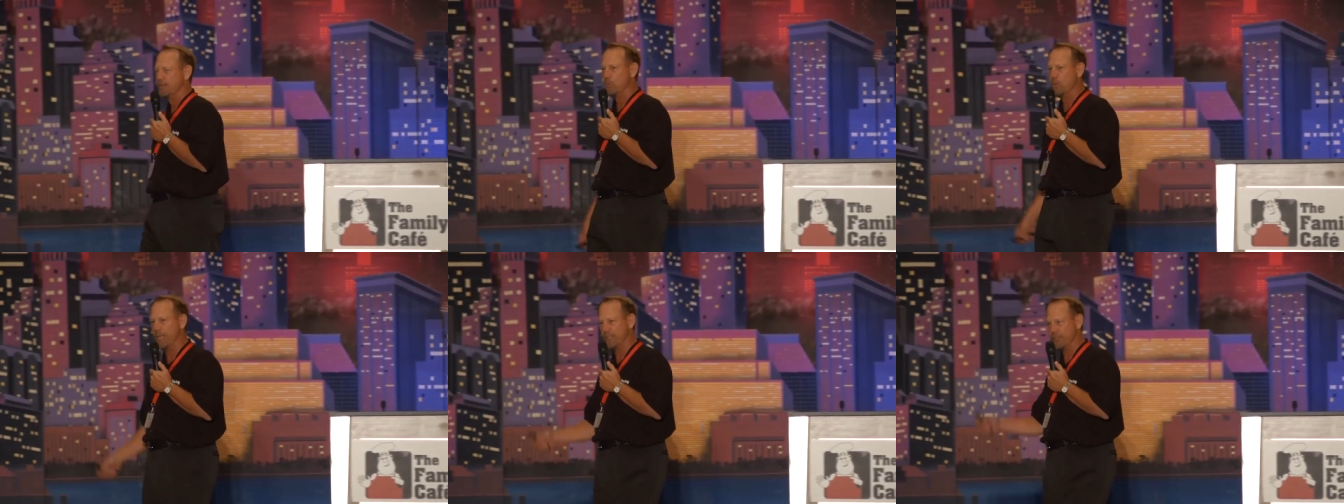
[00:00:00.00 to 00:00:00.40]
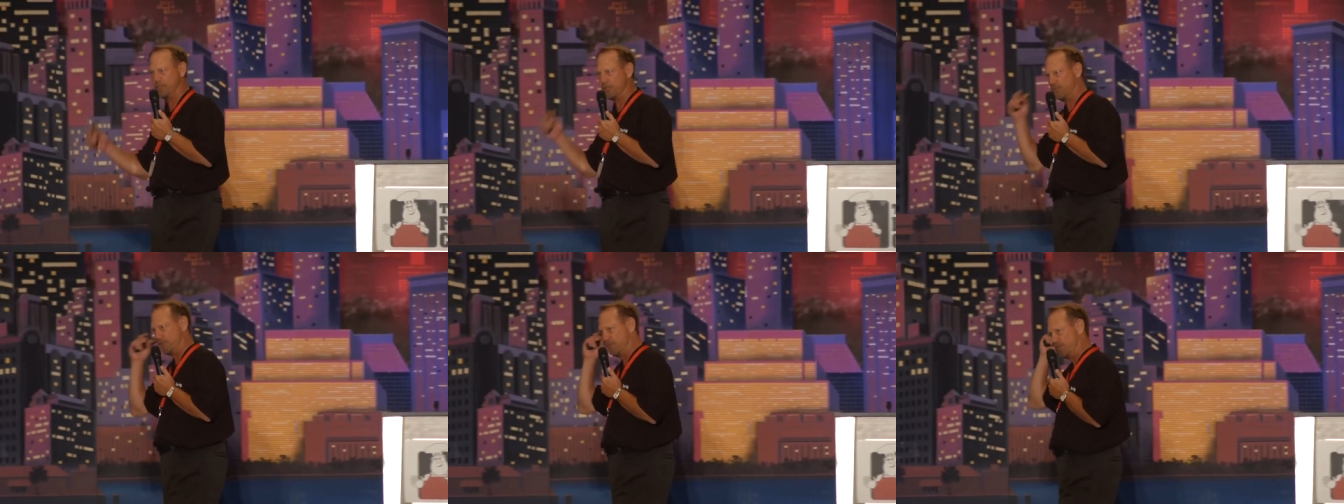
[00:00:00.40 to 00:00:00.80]

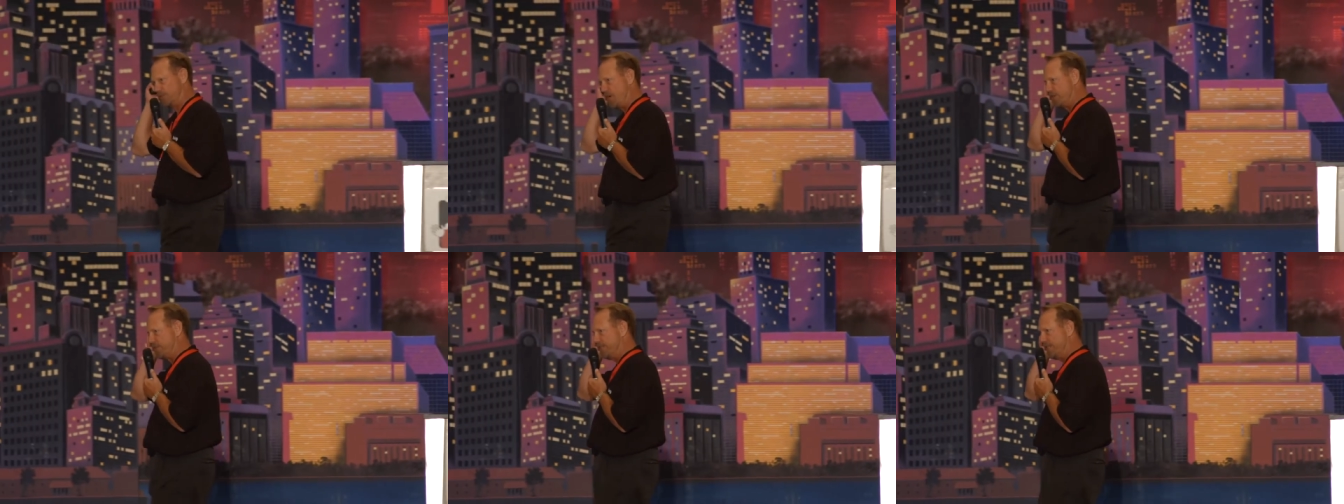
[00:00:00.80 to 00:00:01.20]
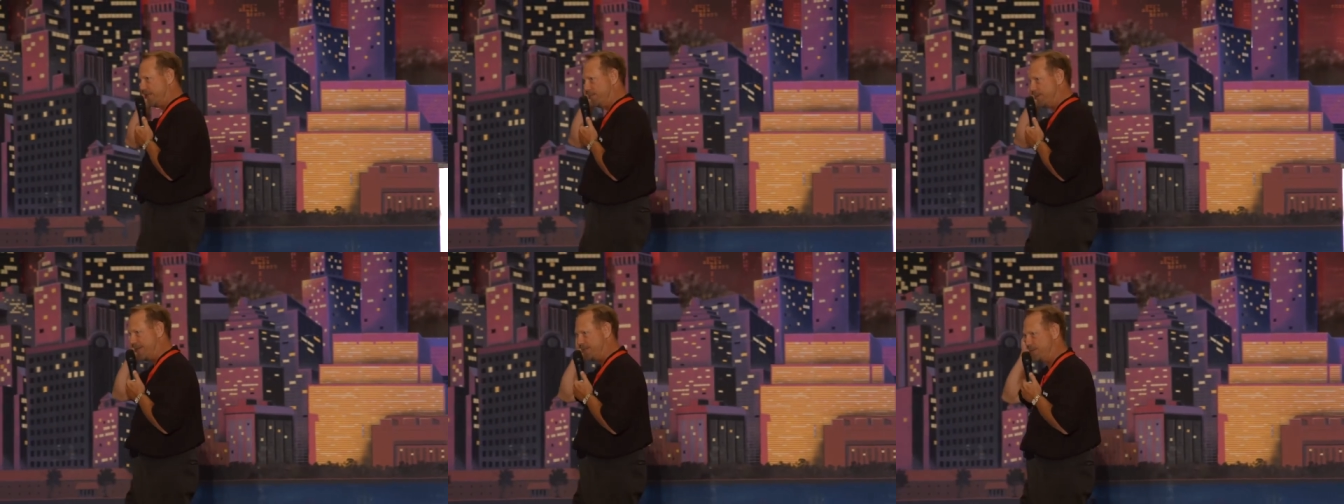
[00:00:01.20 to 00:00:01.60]
which are
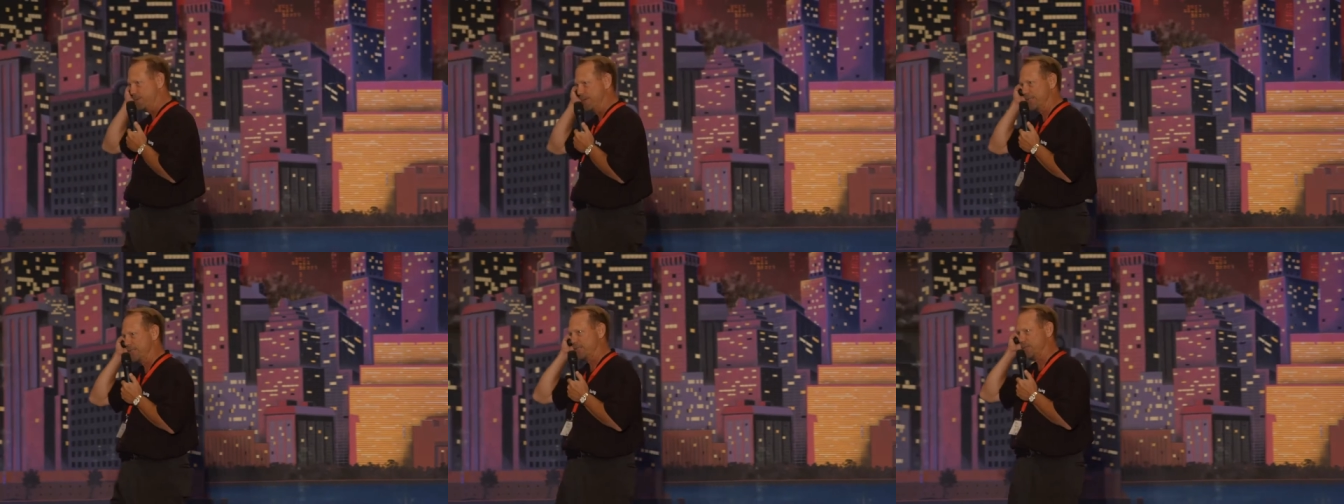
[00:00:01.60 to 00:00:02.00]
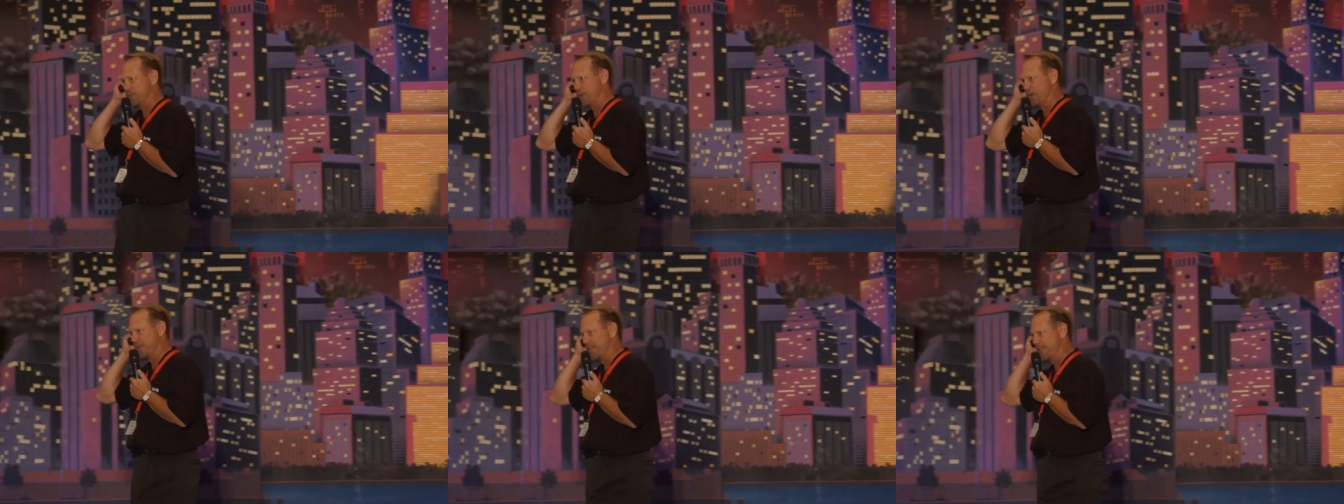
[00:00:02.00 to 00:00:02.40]
still about two inches
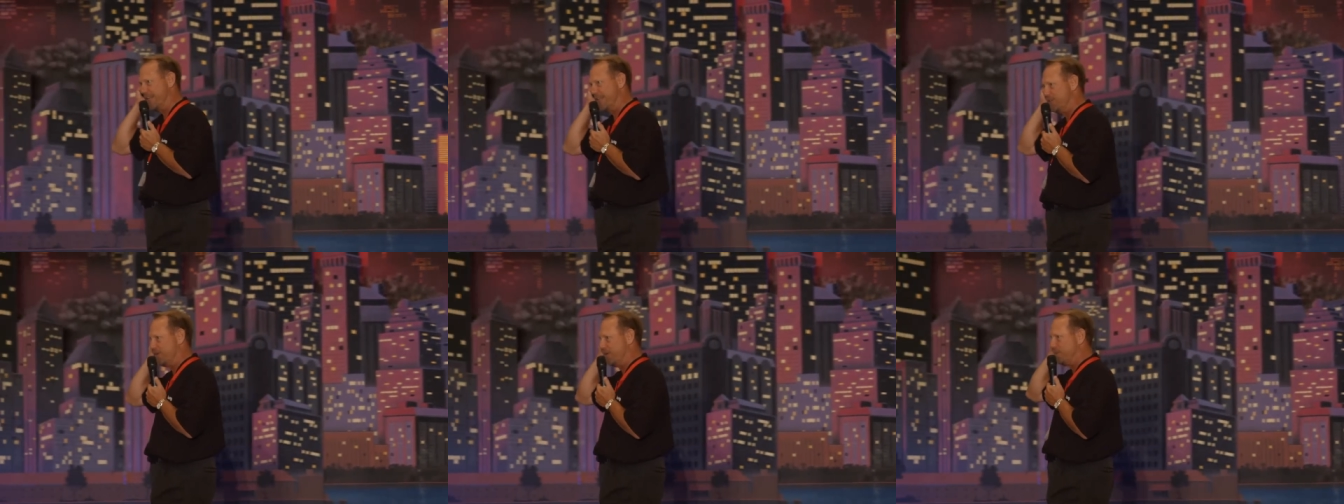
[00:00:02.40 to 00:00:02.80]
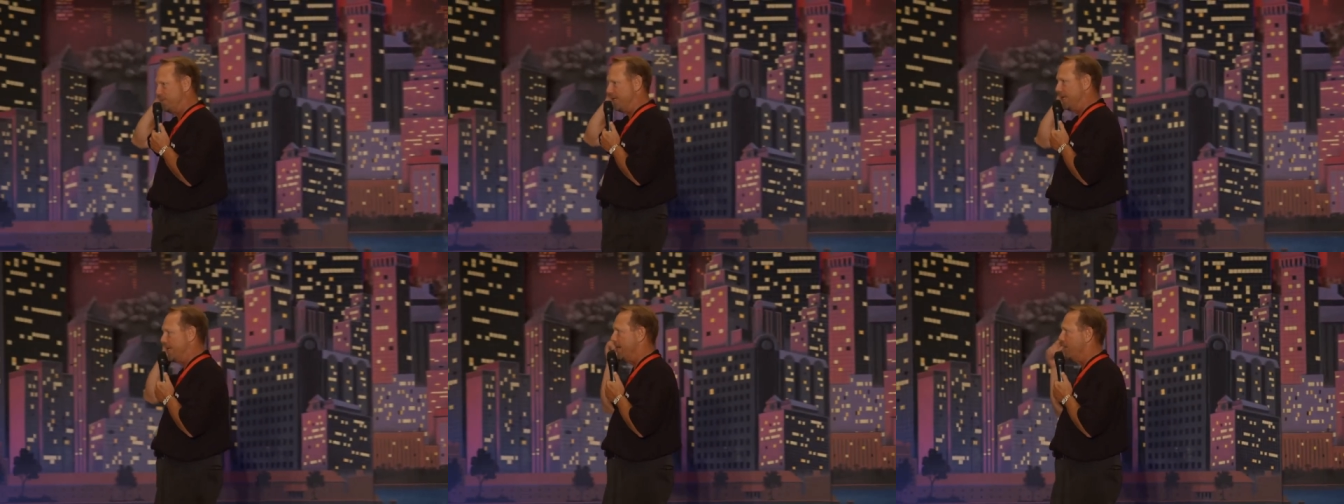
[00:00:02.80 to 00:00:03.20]
shorter than they should
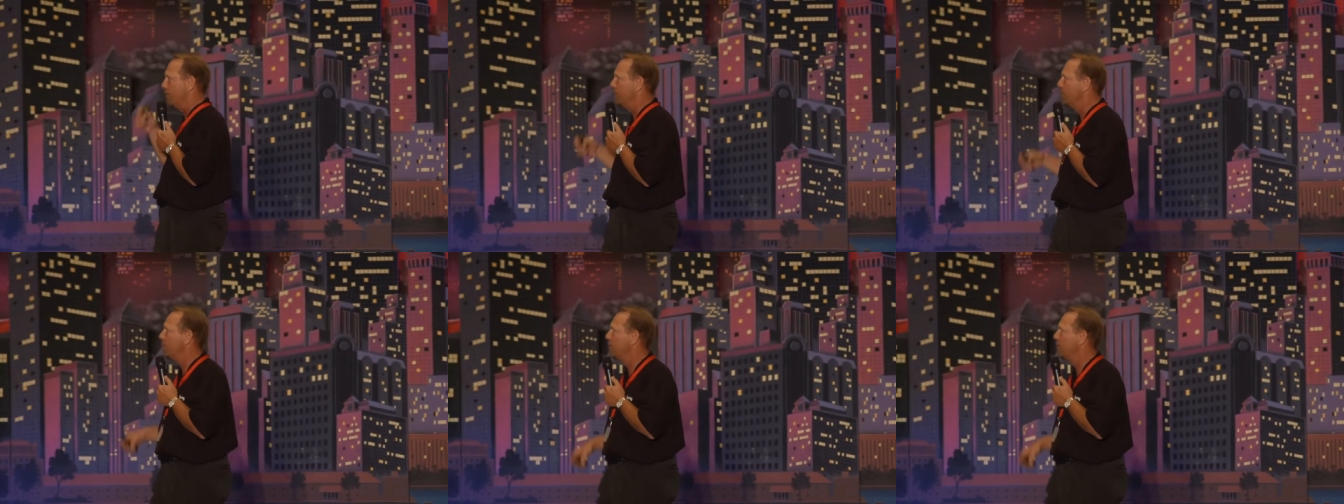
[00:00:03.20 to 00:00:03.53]
be now.